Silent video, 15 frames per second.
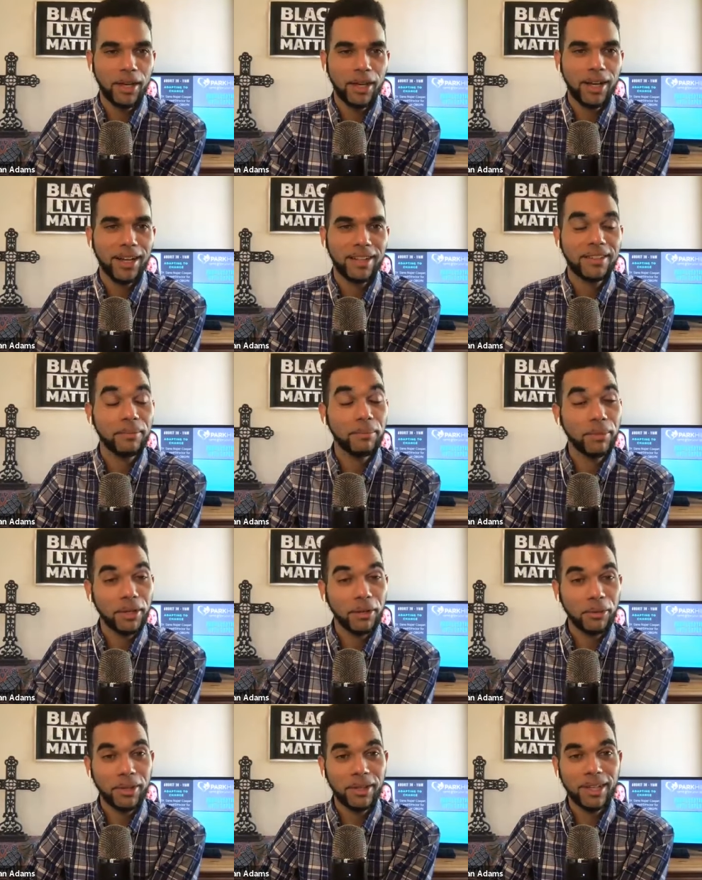uh, to
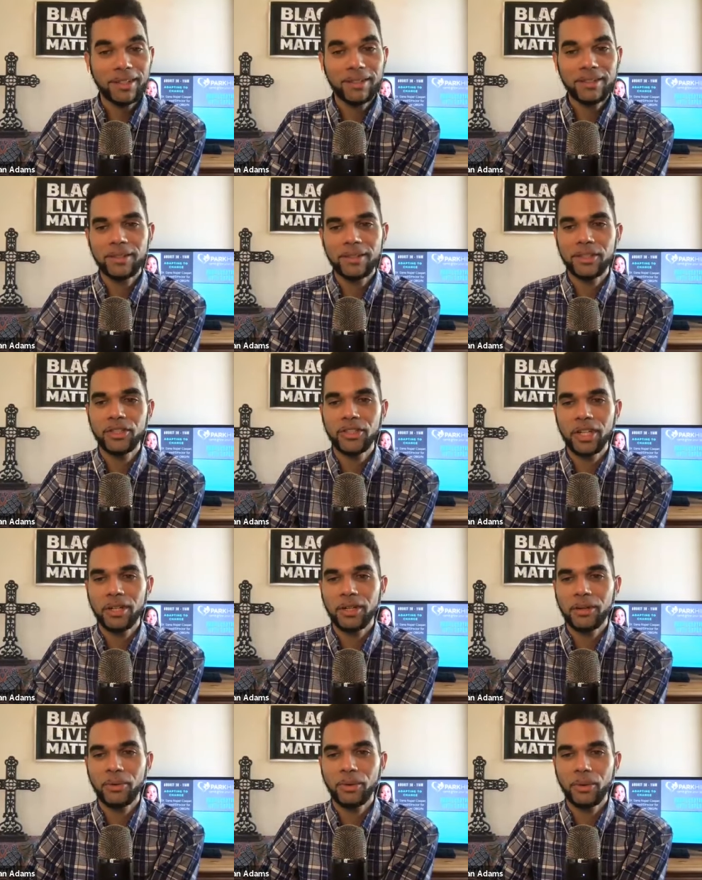be with us and to
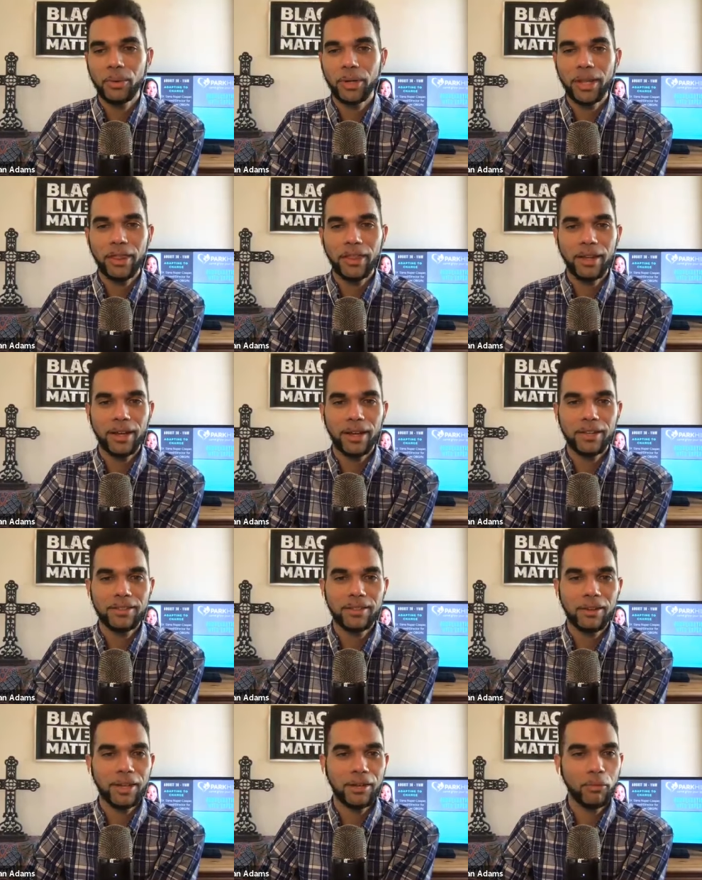share with
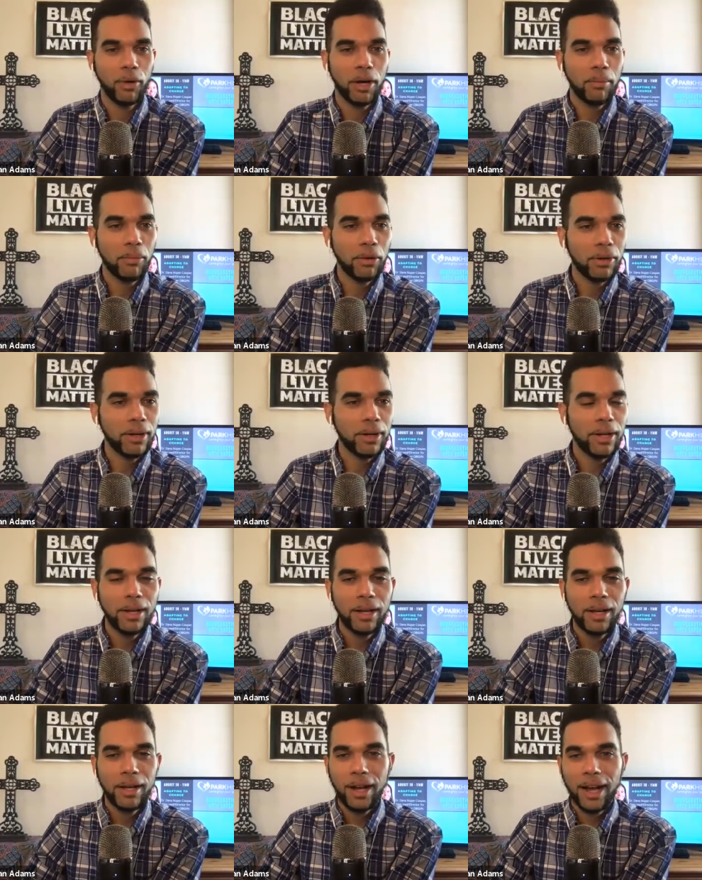us. I'll give one more
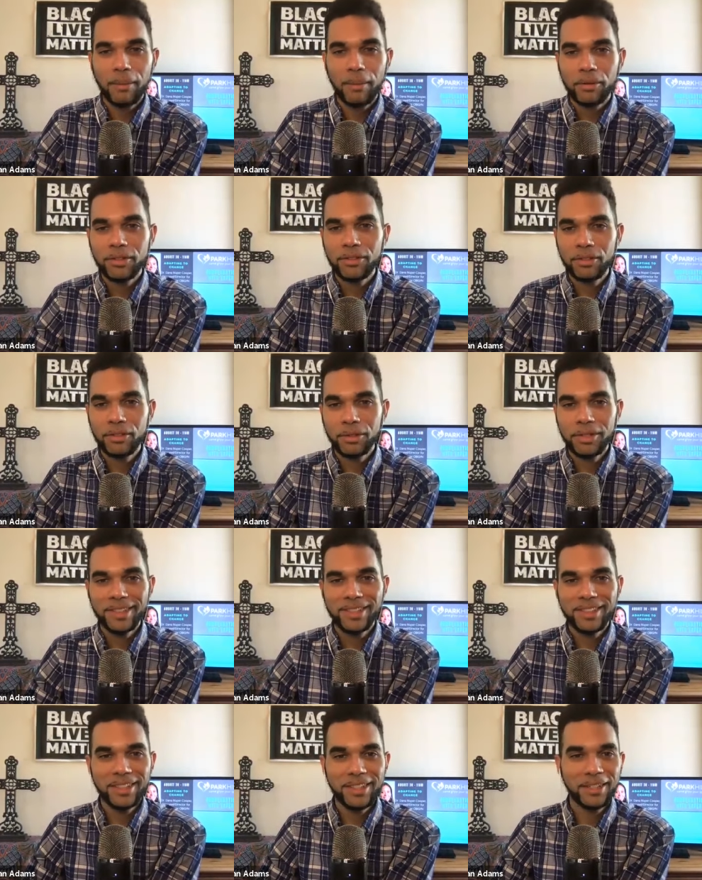
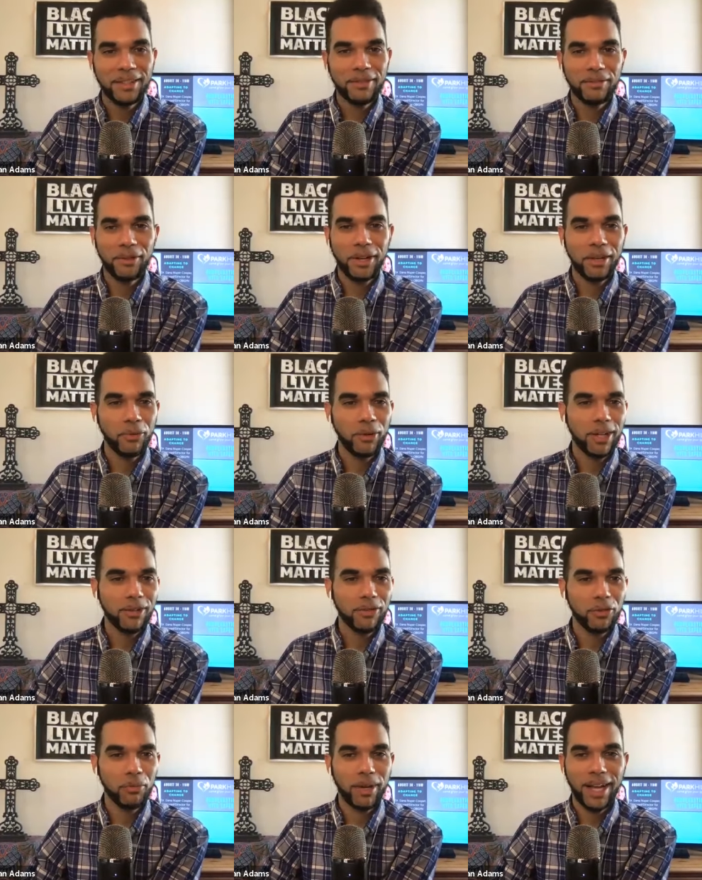opportunity for anyone
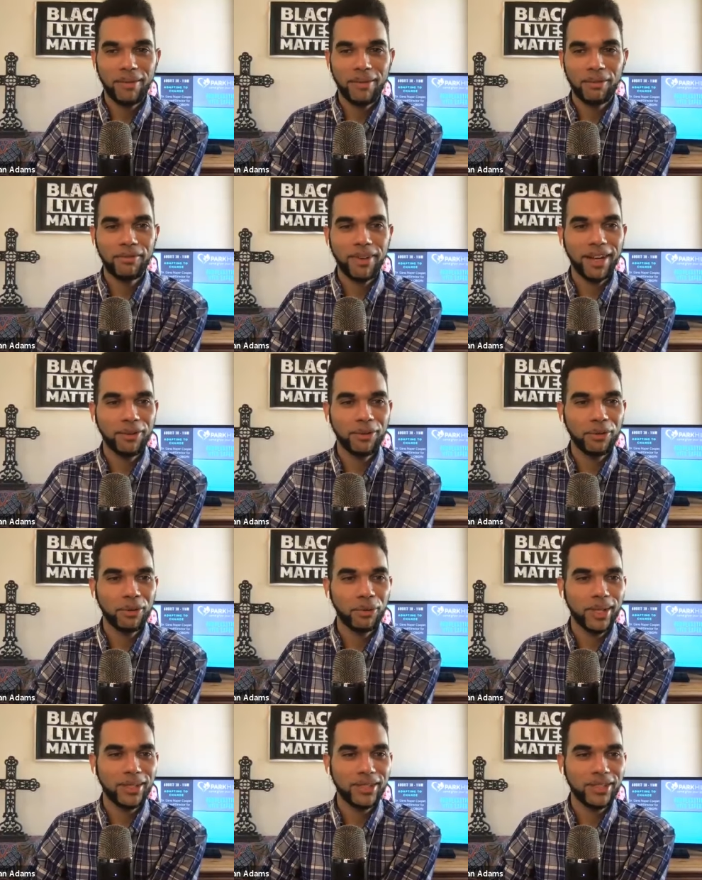else who might have a final
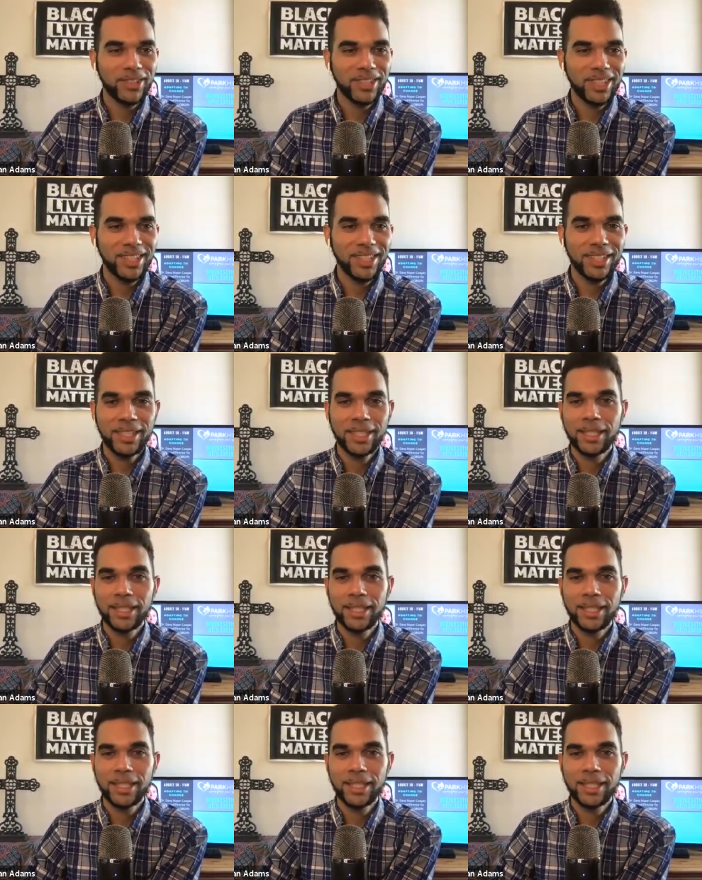question.